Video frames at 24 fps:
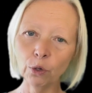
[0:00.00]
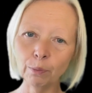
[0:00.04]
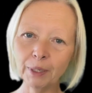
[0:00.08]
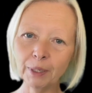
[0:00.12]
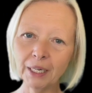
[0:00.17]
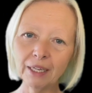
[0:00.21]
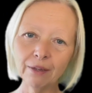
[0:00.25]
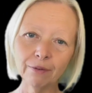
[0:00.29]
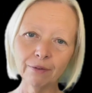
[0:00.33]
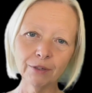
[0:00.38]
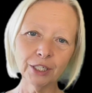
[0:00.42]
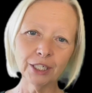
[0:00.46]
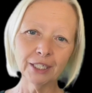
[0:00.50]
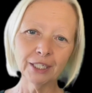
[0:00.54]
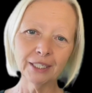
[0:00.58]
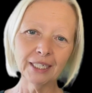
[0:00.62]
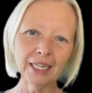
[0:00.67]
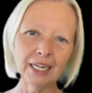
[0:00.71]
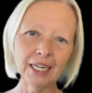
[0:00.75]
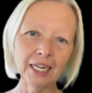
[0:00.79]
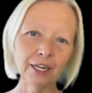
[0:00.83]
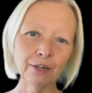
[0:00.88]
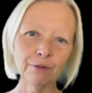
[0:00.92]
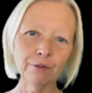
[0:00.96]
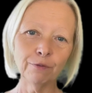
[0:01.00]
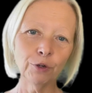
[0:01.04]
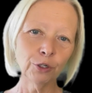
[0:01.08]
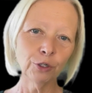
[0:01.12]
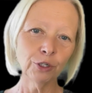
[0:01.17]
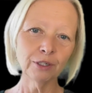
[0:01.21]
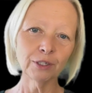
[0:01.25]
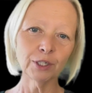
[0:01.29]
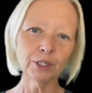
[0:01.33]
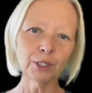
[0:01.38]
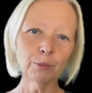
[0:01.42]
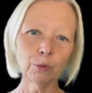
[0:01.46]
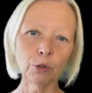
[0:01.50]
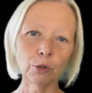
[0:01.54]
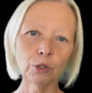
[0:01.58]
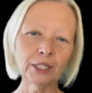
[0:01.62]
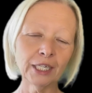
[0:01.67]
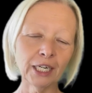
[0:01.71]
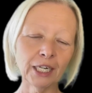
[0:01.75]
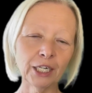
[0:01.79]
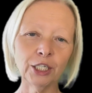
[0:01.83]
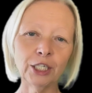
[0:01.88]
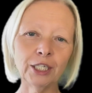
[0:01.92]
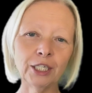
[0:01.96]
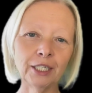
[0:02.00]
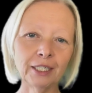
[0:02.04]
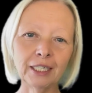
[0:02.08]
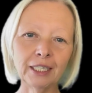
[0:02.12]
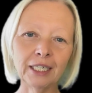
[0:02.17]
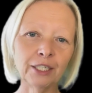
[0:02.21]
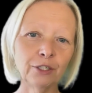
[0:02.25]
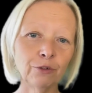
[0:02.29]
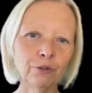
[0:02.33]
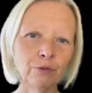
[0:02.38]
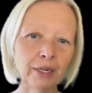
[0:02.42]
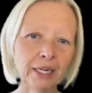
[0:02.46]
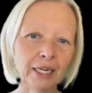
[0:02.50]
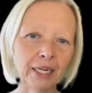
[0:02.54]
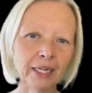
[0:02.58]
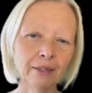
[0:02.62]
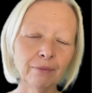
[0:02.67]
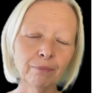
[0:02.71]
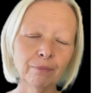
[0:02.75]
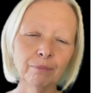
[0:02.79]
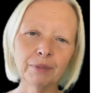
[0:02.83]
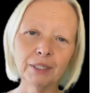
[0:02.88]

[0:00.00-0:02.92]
but even just inadvertent small touches is really